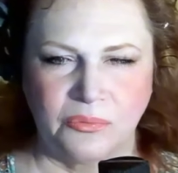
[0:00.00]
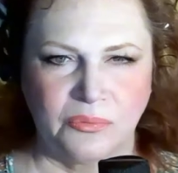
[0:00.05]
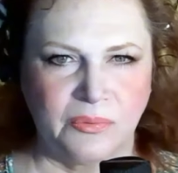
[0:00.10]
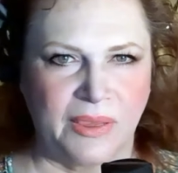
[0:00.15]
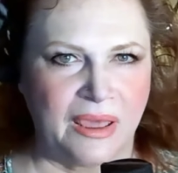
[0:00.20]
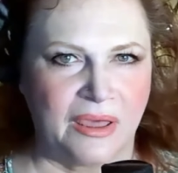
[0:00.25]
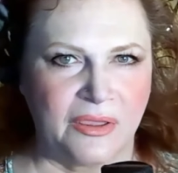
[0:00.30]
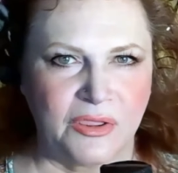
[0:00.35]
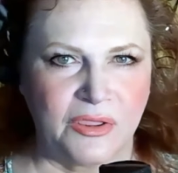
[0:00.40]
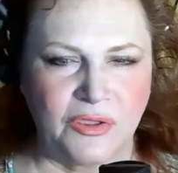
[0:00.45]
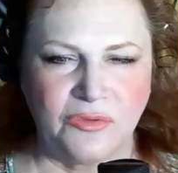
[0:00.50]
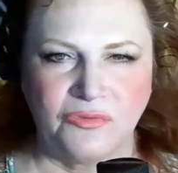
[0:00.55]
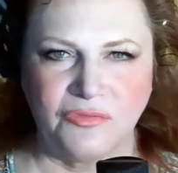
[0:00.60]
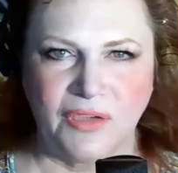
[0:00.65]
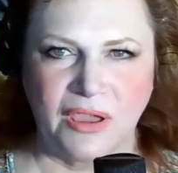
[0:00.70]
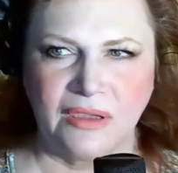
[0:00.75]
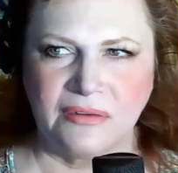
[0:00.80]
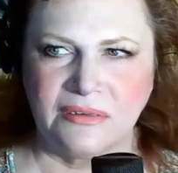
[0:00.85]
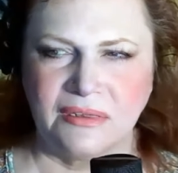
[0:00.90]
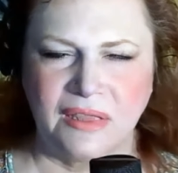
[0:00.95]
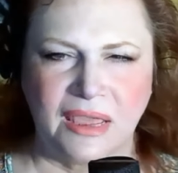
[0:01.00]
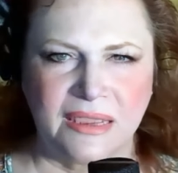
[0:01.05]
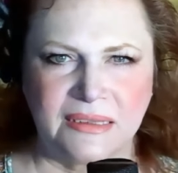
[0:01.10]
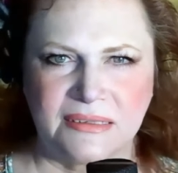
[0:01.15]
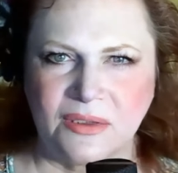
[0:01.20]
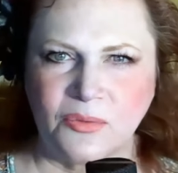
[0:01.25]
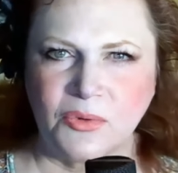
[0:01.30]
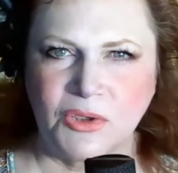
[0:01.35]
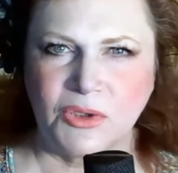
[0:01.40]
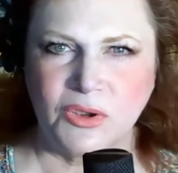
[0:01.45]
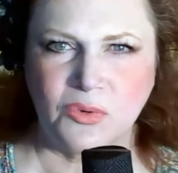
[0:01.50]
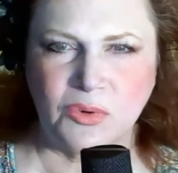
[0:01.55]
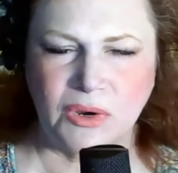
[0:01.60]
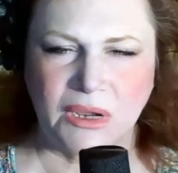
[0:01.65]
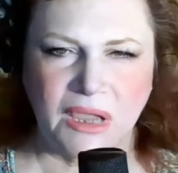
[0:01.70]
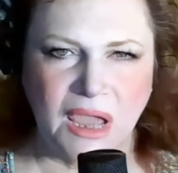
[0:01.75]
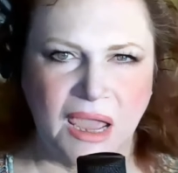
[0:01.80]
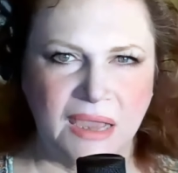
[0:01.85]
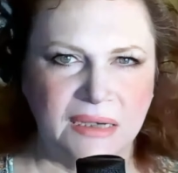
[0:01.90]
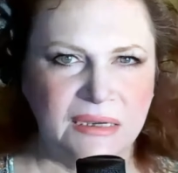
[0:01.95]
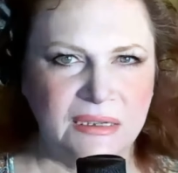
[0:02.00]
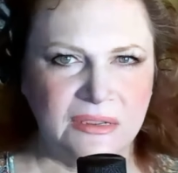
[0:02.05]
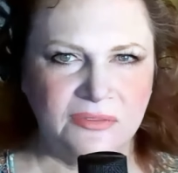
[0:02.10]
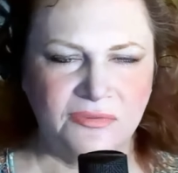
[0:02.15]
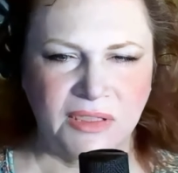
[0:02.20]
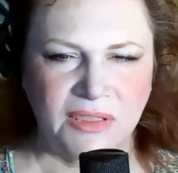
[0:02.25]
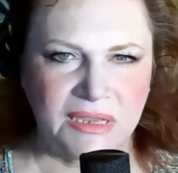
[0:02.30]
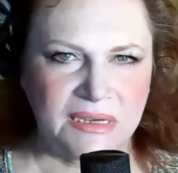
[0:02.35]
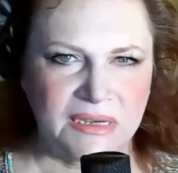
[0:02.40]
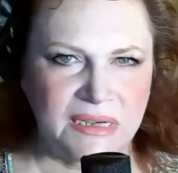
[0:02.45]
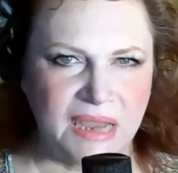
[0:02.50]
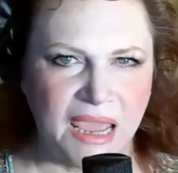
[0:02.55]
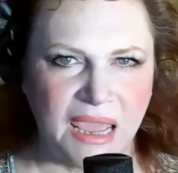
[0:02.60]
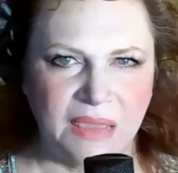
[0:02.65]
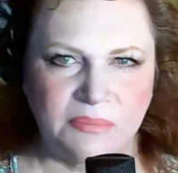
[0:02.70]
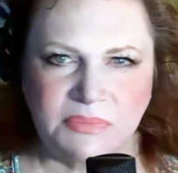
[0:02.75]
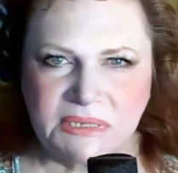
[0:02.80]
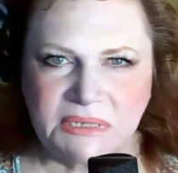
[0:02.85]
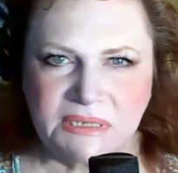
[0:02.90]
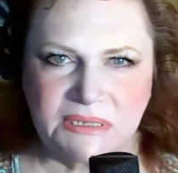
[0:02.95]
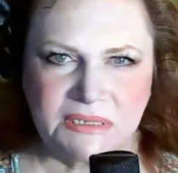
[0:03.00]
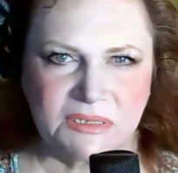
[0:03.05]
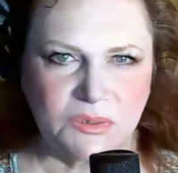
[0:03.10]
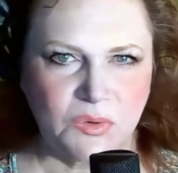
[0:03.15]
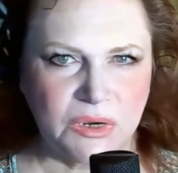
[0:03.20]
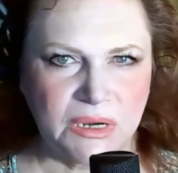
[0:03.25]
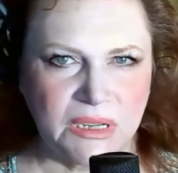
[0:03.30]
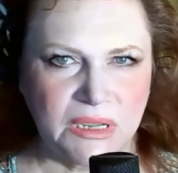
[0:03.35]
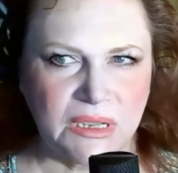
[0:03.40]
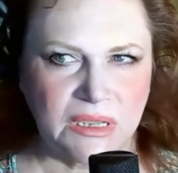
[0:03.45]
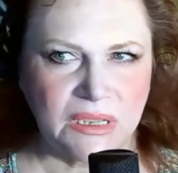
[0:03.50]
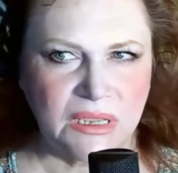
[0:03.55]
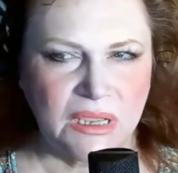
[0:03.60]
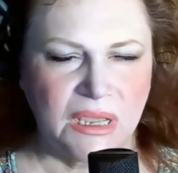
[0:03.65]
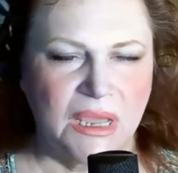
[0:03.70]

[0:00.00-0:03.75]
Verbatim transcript: wow, you found like, so you were kind of kidnapped, sort of?